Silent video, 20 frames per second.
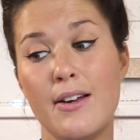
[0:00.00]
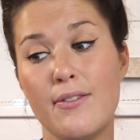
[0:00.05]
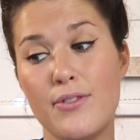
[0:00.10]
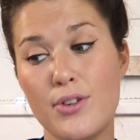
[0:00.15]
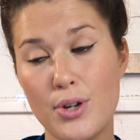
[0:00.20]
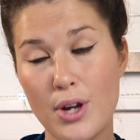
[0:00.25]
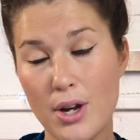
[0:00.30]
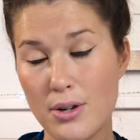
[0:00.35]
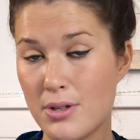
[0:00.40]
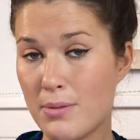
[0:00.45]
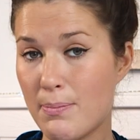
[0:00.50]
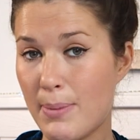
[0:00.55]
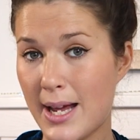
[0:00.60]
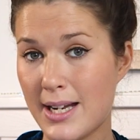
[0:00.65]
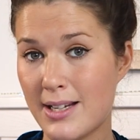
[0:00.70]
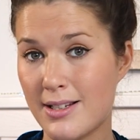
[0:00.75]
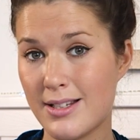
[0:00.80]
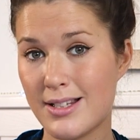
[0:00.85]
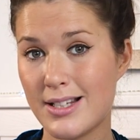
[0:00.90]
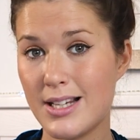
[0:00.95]
If you go to
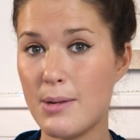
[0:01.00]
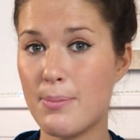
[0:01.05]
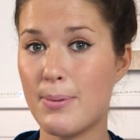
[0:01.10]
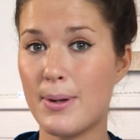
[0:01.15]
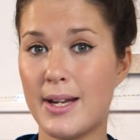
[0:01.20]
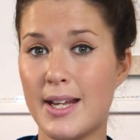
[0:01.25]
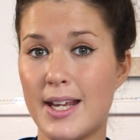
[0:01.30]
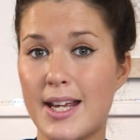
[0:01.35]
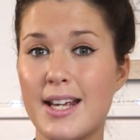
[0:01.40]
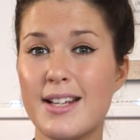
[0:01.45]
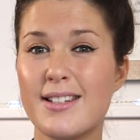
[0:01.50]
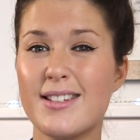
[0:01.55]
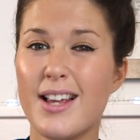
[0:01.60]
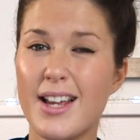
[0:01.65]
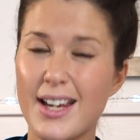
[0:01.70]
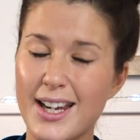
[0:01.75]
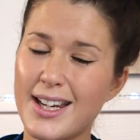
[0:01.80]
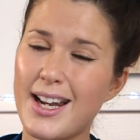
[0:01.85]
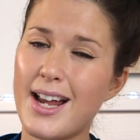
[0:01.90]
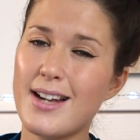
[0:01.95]
bed and sleep in it, it's
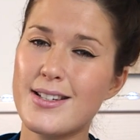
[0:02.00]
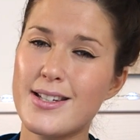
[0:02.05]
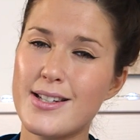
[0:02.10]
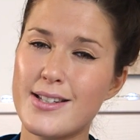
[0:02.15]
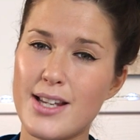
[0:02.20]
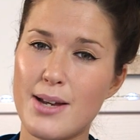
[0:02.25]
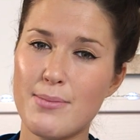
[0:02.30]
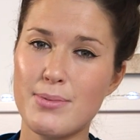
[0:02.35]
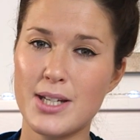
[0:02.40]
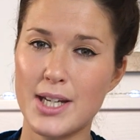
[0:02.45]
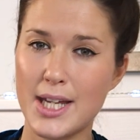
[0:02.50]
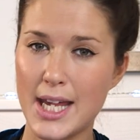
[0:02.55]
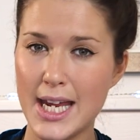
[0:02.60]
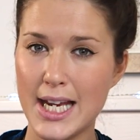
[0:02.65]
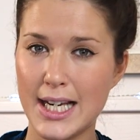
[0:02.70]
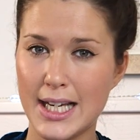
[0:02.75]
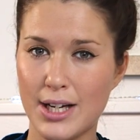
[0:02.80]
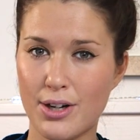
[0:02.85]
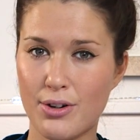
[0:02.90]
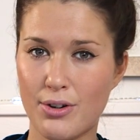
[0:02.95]
like an antiseptic
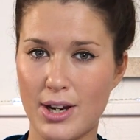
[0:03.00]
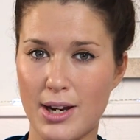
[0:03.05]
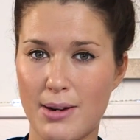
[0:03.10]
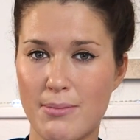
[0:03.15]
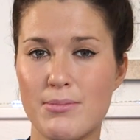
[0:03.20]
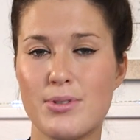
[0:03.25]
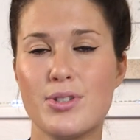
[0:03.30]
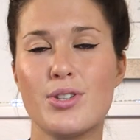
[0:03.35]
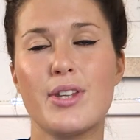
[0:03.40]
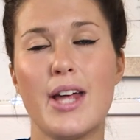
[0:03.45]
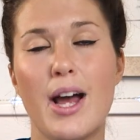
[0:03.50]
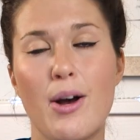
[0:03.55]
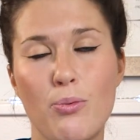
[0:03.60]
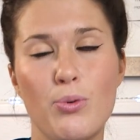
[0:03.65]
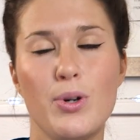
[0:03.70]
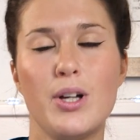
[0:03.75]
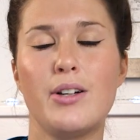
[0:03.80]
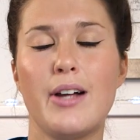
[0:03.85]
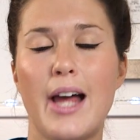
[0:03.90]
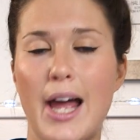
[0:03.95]
healing cream, so that
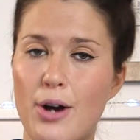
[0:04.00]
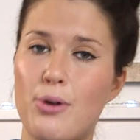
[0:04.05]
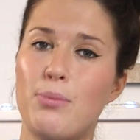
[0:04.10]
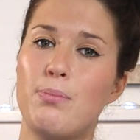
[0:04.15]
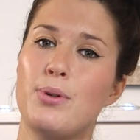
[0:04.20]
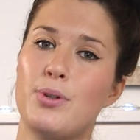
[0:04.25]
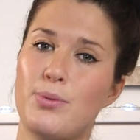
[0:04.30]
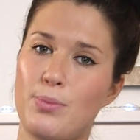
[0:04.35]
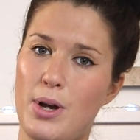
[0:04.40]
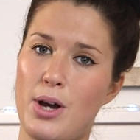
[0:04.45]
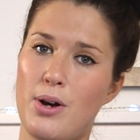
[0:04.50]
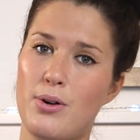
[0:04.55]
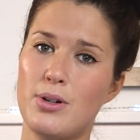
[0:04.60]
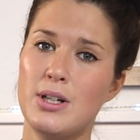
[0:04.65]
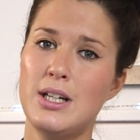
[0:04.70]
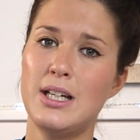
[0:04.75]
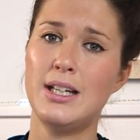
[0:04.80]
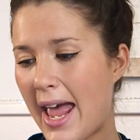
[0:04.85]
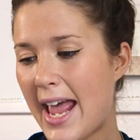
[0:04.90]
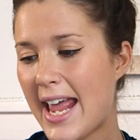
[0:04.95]
will help as
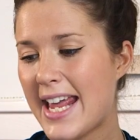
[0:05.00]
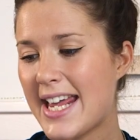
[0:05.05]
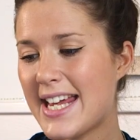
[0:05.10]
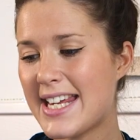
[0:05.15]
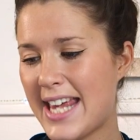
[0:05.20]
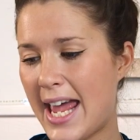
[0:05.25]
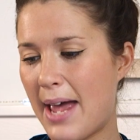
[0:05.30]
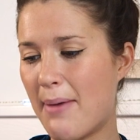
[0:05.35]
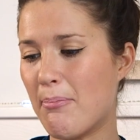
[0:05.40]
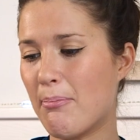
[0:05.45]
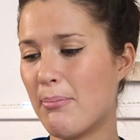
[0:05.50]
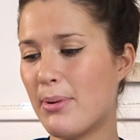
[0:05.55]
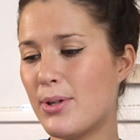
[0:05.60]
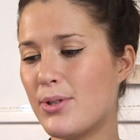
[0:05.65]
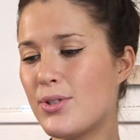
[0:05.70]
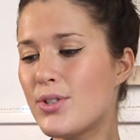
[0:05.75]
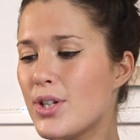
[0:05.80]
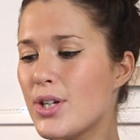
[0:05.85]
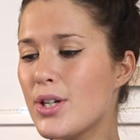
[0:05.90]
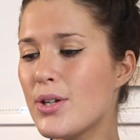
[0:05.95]
well. A. Kemp,
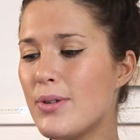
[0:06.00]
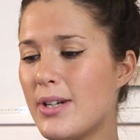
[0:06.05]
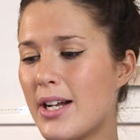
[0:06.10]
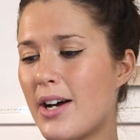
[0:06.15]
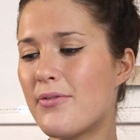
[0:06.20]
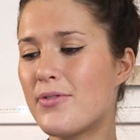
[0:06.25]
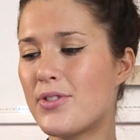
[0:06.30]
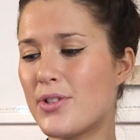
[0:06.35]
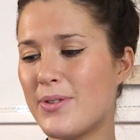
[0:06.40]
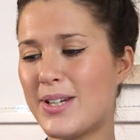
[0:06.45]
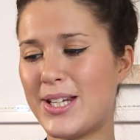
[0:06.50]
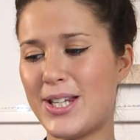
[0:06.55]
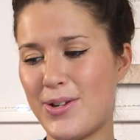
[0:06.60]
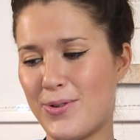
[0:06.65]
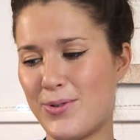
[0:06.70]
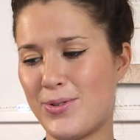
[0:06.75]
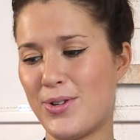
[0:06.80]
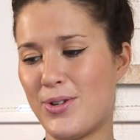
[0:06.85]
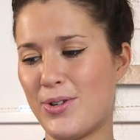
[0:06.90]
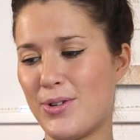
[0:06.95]
do you love doing
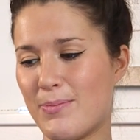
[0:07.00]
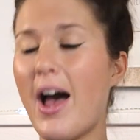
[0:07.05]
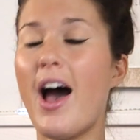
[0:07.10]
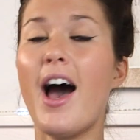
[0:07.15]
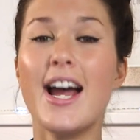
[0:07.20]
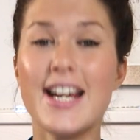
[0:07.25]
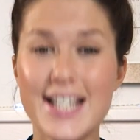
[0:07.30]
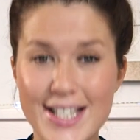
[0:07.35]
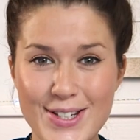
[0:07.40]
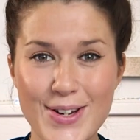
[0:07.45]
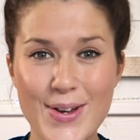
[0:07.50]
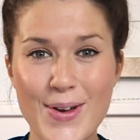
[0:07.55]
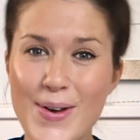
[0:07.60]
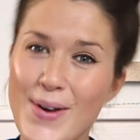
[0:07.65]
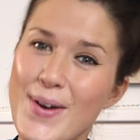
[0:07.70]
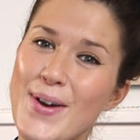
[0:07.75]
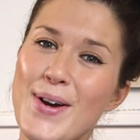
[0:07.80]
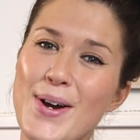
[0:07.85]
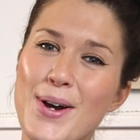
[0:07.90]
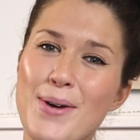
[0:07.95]
YouTube? I
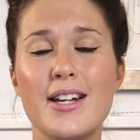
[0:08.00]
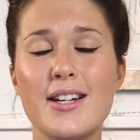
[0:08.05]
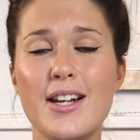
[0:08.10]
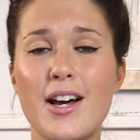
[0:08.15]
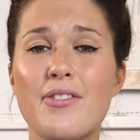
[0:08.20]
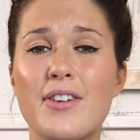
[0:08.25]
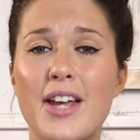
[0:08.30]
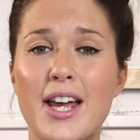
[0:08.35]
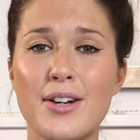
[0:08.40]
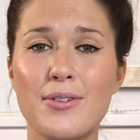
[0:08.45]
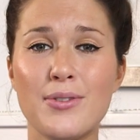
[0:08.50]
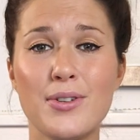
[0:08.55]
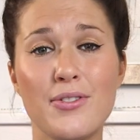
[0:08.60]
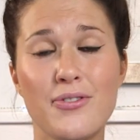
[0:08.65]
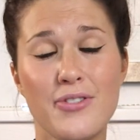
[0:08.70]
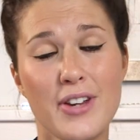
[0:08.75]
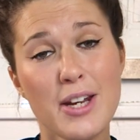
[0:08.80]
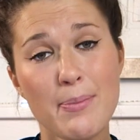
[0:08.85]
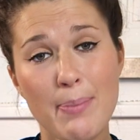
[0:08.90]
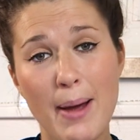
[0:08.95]
do! I love getting all the
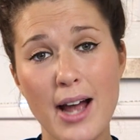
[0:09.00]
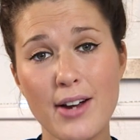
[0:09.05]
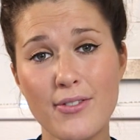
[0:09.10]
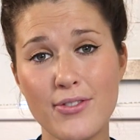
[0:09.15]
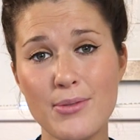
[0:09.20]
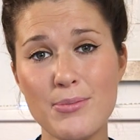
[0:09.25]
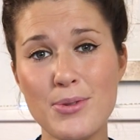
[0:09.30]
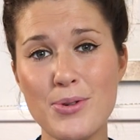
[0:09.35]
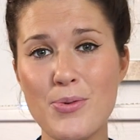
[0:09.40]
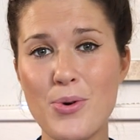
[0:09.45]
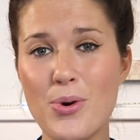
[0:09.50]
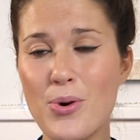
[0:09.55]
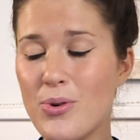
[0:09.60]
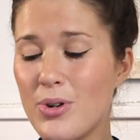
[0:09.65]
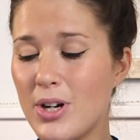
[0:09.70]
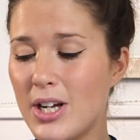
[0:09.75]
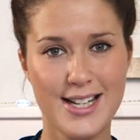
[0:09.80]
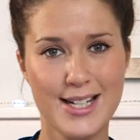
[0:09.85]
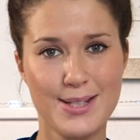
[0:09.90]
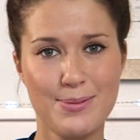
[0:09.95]
feedback from you
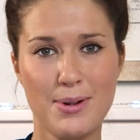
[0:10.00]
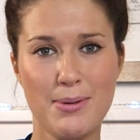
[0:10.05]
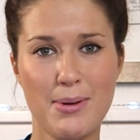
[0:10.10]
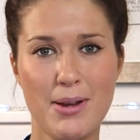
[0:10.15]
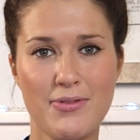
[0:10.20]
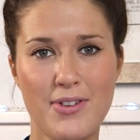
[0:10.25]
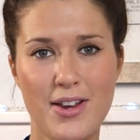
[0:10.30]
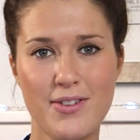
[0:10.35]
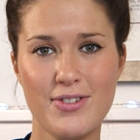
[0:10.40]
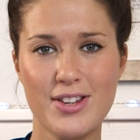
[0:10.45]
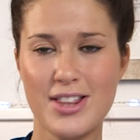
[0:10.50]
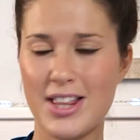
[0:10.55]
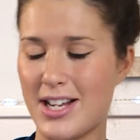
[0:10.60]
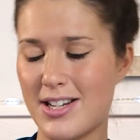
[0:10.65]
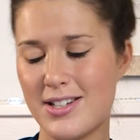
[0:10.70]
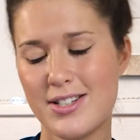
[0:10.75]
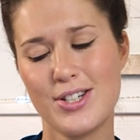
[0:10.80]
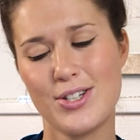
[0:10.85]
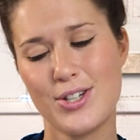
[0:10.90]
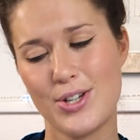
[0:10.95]
all. It's one of my favourite
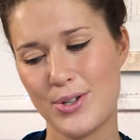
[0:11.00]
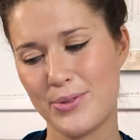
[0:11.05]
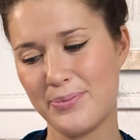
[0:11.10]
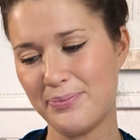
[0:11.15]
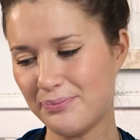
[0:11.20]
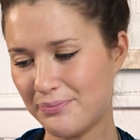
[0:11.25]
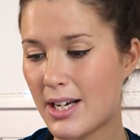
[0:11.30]
things to do.